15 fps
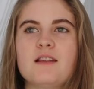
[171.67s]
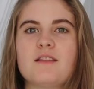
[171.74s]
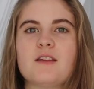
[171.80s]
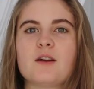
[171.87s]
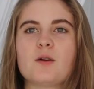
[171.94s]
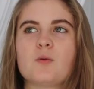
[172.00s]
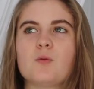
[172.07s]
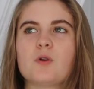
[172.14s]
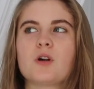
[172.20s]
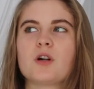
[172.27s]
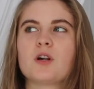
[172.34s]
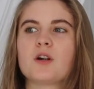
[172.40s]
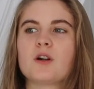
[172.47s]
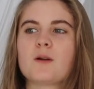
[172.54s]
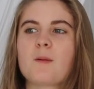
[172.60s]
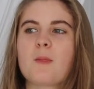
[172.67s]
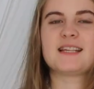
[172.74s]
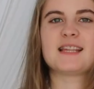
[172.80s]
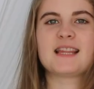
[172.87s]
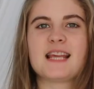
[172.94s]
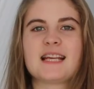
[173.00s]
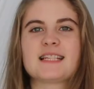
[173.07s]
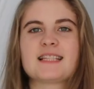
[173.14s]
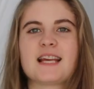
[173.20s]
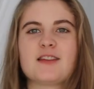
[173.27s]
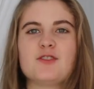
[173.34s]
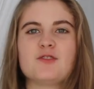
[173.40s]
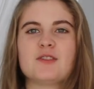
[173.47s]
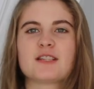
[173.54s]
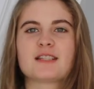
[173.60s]
There were things
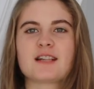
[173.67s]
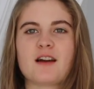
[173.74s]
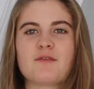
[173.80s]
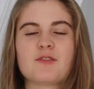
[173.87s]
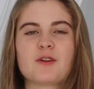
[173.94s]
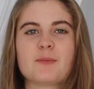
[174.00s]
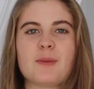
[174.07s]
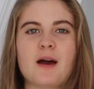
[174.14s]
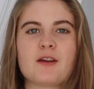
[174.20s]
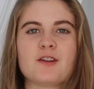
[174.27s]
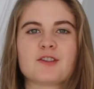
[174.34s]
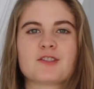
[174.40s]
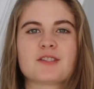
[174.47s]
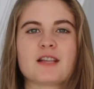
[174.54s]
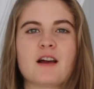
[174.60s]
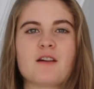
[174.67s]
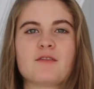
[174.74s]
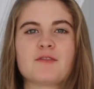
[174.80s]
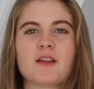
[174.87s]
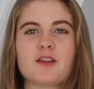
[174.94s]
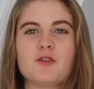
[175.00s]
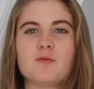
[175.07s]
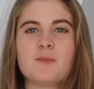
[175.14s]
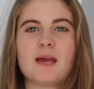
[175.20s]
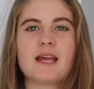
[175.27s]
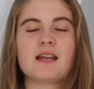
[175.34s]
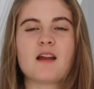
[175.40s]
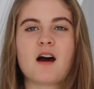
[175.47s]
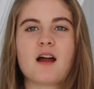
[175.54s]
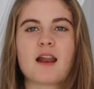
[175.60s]
that you discovered about yourself that you may
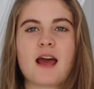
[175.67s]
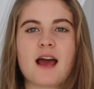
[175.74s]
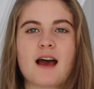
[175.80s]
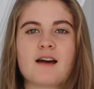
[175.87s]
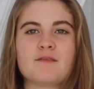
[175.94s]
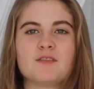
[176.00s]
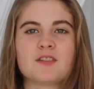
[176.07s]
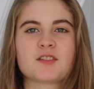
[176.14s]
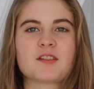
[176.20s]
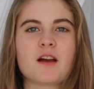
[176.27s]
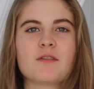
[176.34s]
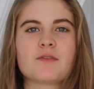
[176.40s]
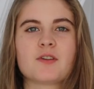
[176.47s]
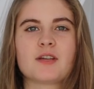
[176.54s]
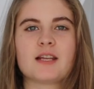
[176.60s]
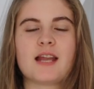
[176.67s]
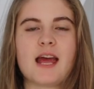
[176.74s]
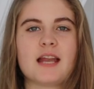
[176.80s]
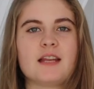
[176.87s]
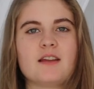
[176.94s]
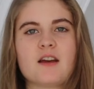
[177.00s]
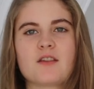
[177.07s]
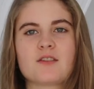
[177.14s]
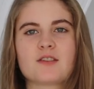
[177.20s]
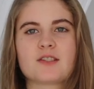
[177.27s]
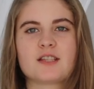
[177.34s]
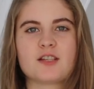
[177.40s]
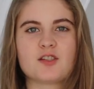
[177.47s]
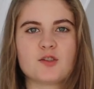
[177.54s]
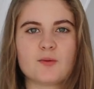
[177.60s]
not have discovered in any other
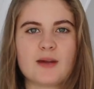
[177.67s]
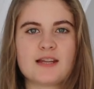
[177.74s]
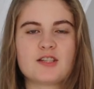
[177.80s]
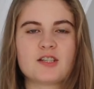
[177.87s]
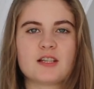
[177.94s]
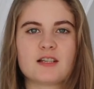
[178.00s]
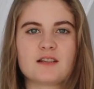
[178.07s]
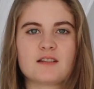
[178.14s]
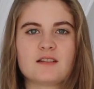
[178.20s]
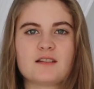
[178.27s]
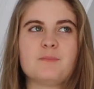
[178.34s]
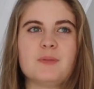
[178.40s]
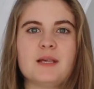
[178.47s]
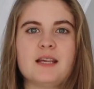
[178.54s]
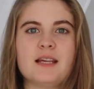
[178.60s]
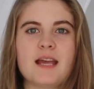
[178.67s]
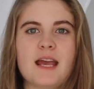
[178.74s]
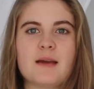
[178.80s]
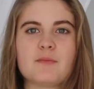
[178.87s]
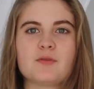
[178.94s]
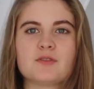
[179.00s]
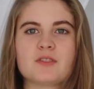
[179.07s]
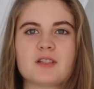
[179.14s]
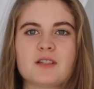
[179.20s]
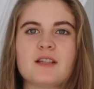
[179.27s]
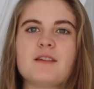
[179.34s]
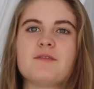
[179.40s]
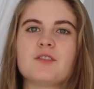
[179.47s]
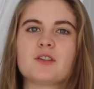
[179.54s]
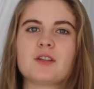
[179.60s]
situation. Being able to
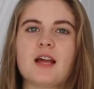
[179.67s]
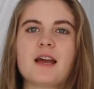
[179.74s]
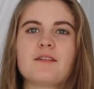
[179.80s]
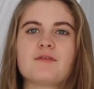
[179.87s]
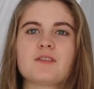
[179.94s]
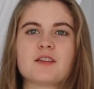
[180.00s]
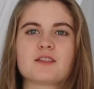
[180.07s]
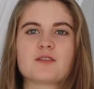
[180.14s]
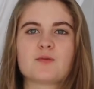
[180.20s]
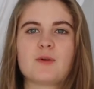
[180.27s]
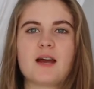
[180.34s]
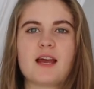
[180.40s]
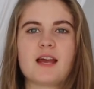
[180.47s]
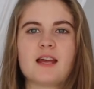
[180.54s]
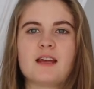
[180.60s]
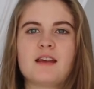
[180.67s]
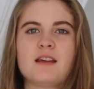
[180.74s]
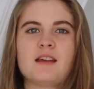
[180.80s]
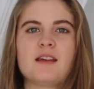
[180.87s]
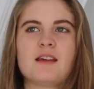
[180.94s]
live your life this way